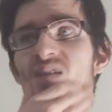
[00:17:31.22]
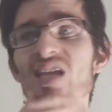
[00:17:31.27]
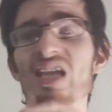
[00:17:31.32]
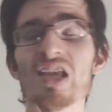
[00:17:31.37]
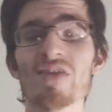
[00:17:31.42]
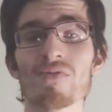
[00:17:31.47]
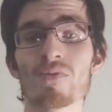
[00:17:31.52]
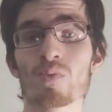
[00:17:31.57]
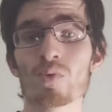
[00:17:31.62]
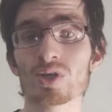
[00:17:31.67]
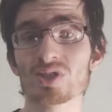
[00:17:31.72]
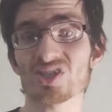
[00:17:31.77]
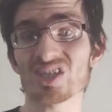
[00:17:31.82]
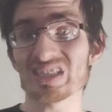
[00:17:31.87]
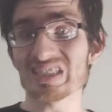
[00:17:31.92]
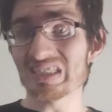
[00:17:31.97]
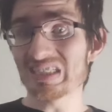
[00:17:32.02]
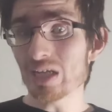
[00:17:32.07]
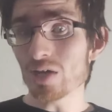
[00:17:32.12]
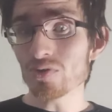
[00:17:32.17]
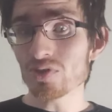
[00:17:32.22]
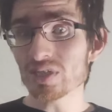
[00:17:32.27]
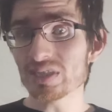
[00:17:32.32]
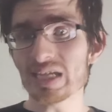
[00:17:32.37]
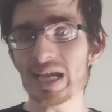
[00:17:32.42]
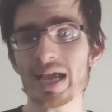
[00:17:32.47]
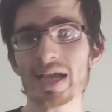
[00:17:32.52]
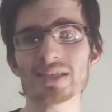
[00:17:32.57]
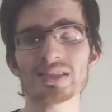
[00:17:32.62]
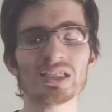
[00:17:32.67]
It even works on stealth
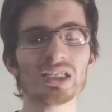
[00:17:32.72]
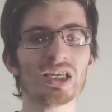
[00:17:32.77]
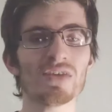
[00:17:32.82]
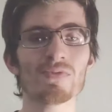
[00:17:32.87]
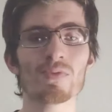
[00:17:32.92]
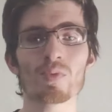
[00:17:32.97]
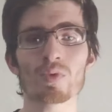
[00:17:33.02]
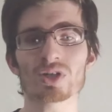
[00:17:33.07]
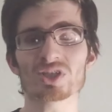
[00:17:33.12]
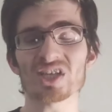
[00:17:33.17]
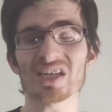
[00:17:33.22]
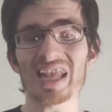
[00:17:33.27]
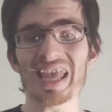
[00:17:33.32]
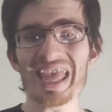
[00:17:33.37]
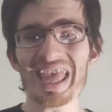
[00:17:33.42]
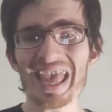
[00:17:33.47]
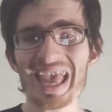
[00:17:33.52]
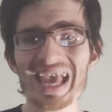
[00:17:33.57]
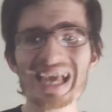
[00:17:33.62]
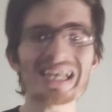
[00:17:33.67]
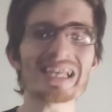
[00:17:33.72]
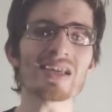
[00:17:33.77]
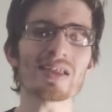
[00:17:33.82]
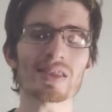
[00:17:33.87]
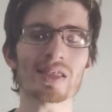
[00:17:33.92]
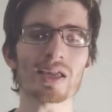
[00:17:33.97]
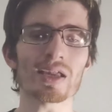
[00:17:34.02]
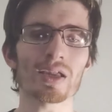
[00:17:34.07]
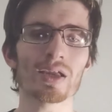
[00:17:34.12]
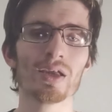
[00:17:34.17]
attacks, it even works on
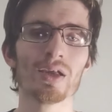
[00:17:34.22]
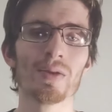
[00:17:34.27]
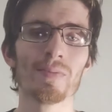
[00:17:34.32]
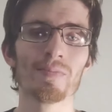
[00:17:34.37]
anything.